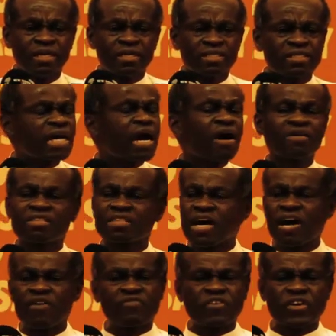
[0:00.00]
South
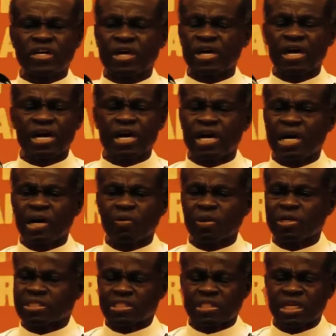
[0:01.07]
Africa
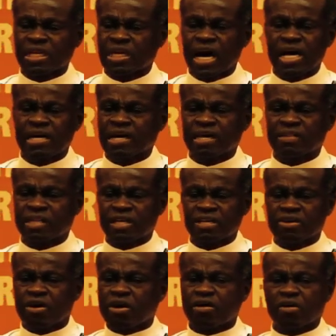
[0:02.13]
was still under the
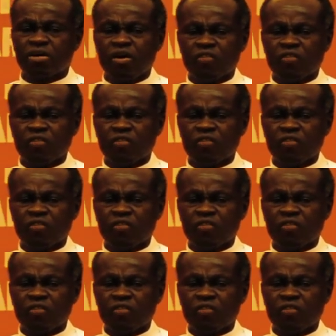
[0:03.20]
yoke